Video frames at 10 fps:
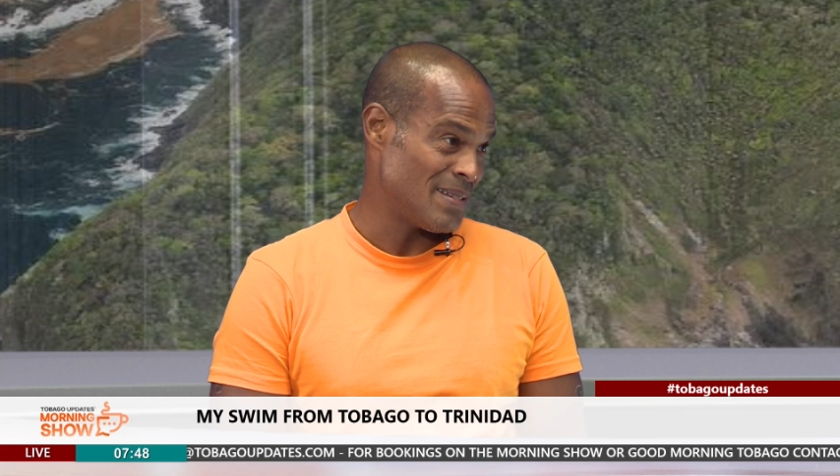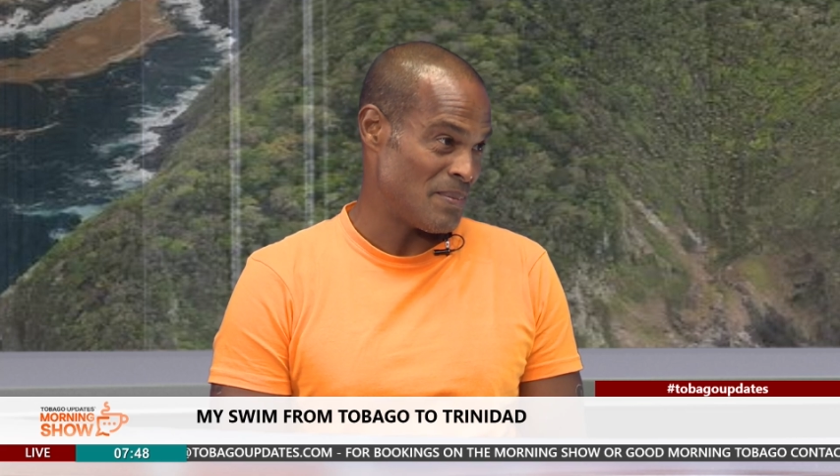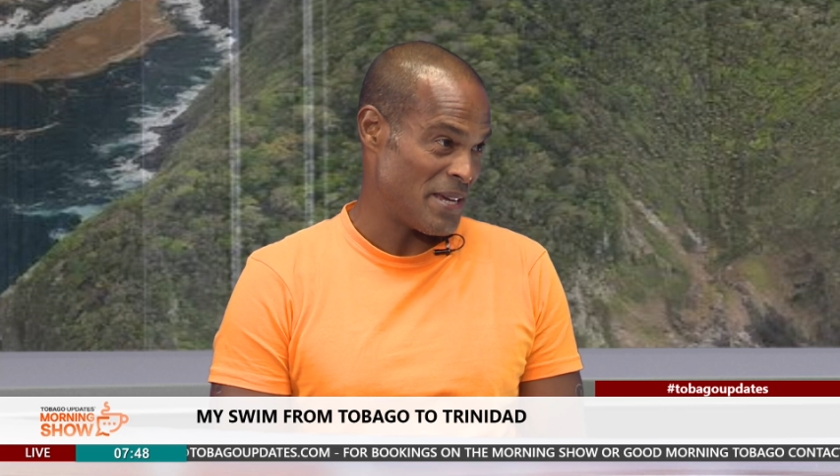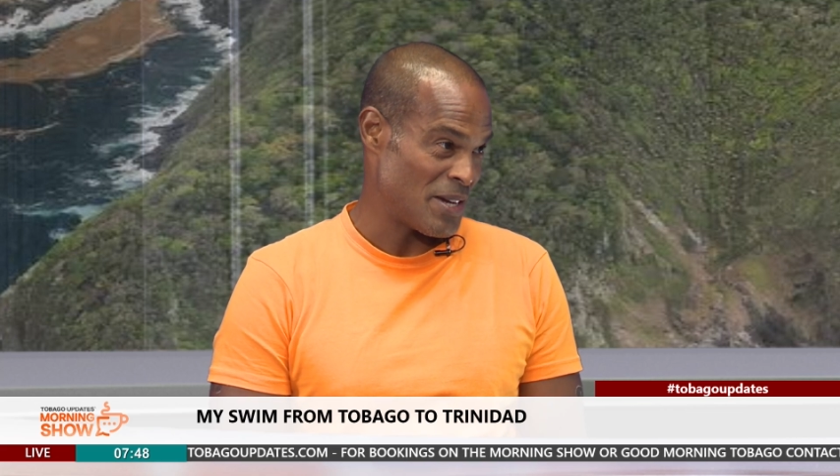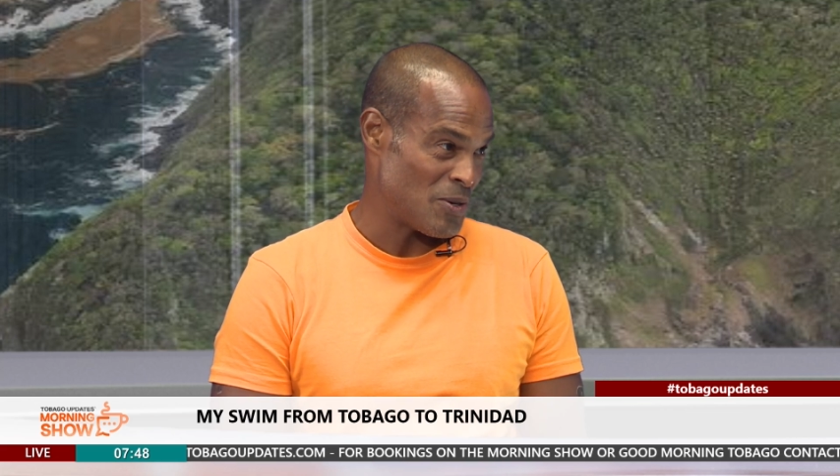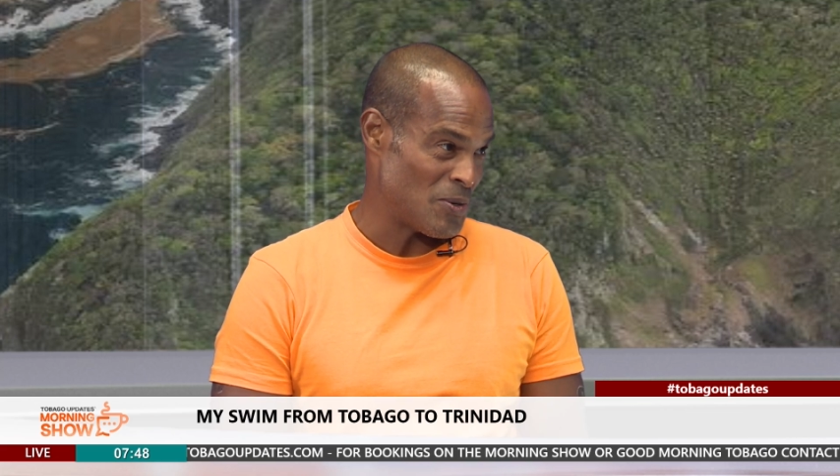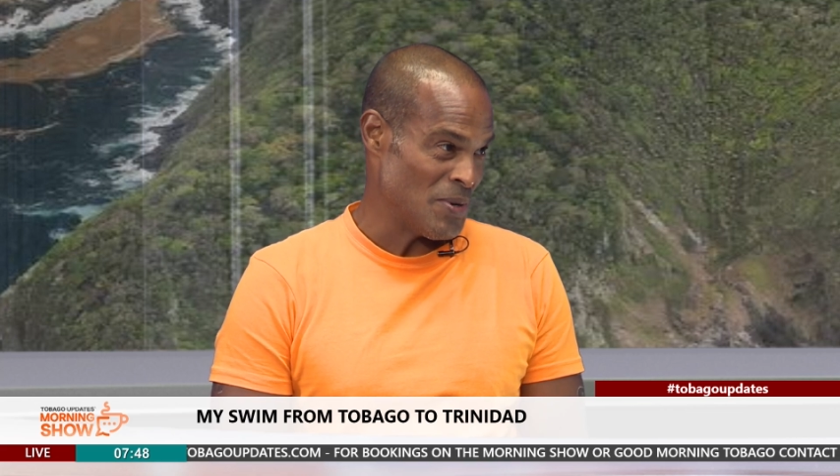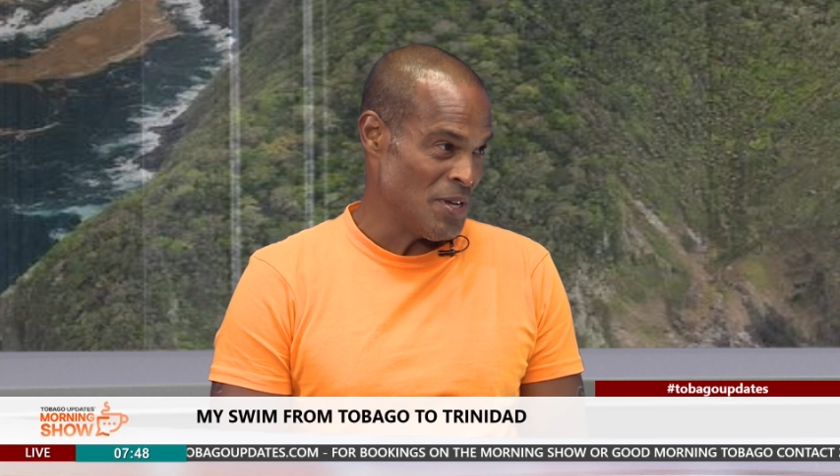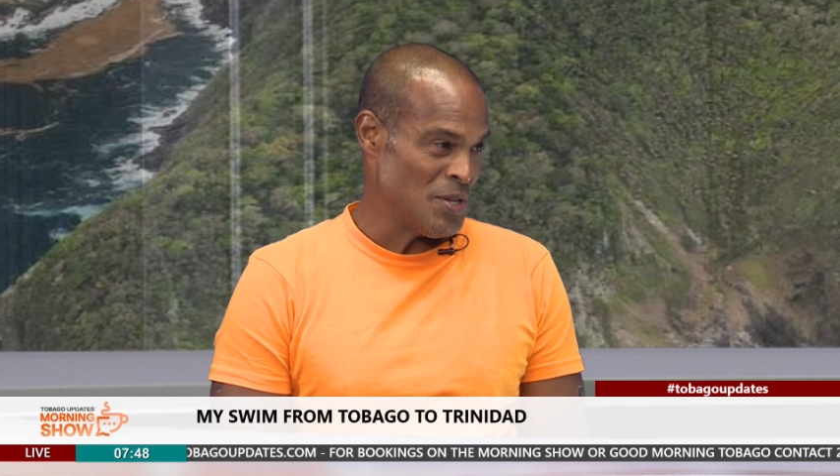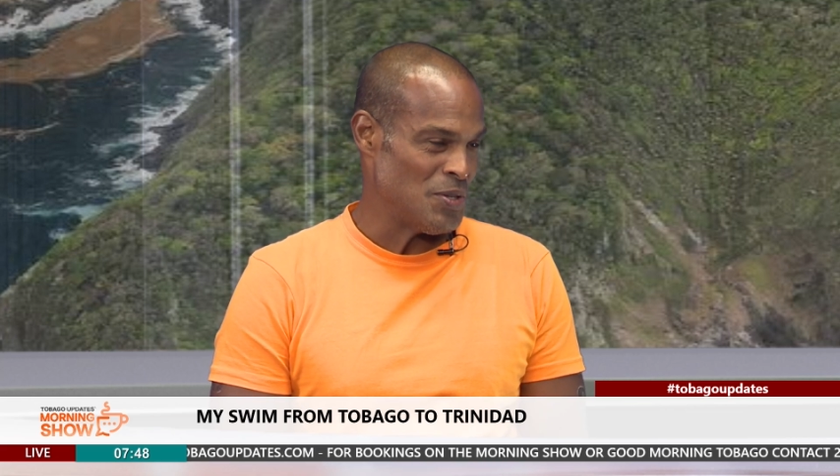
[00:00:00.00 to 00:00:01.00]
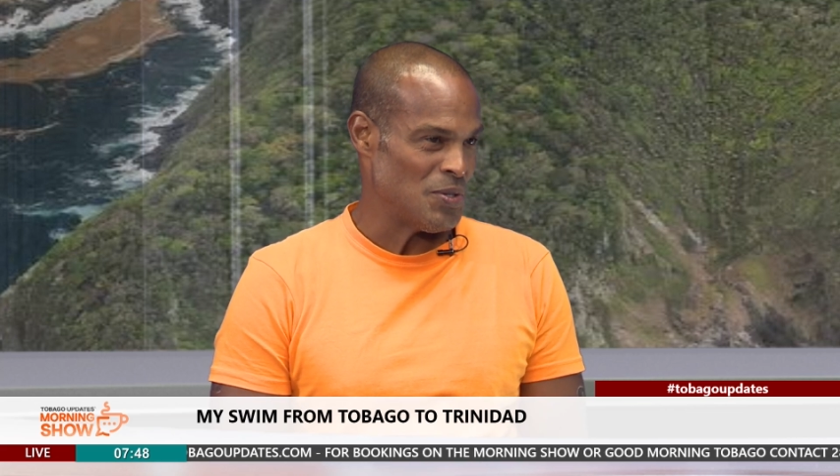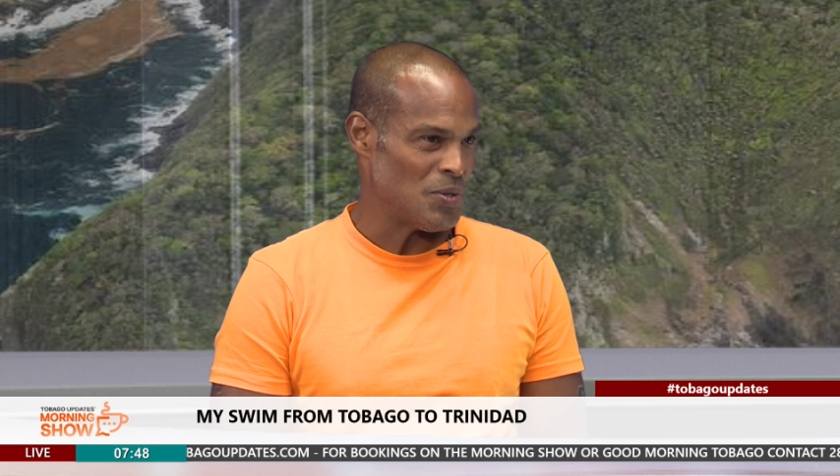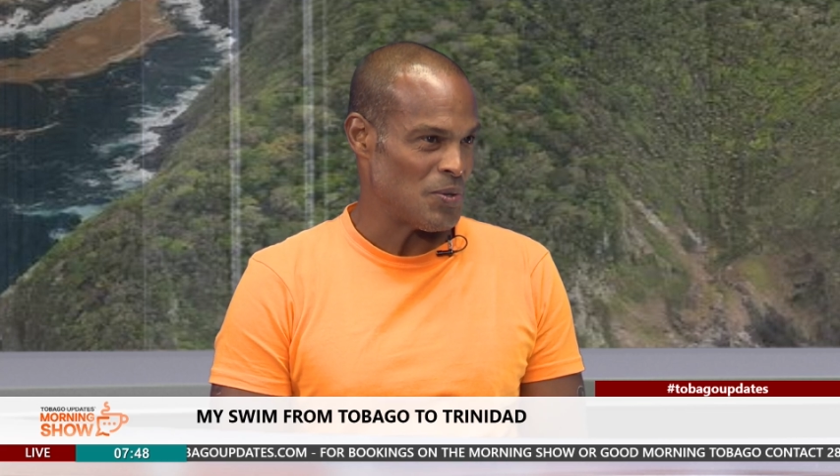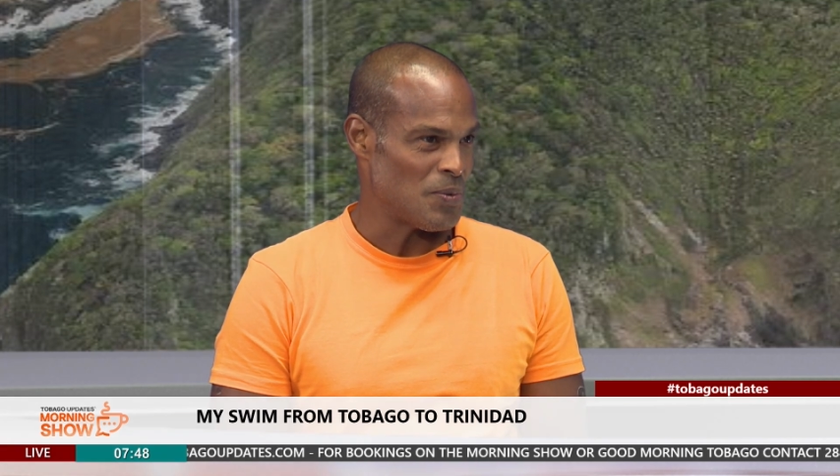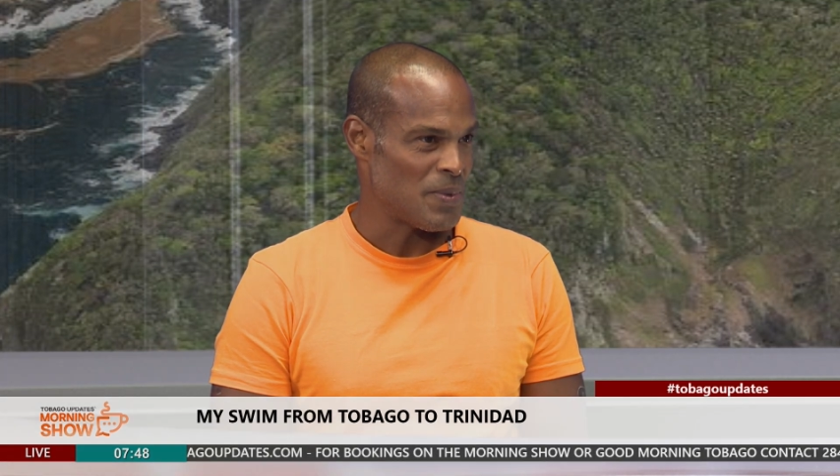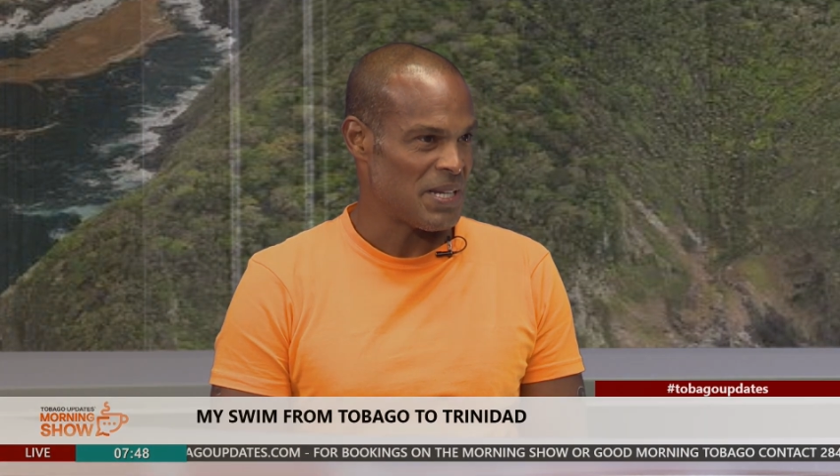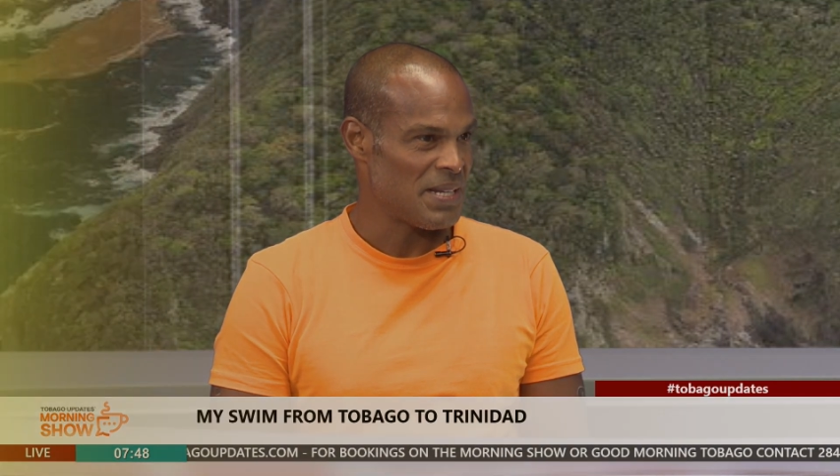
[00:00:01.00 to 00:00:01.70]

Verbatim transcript: Tobago. So we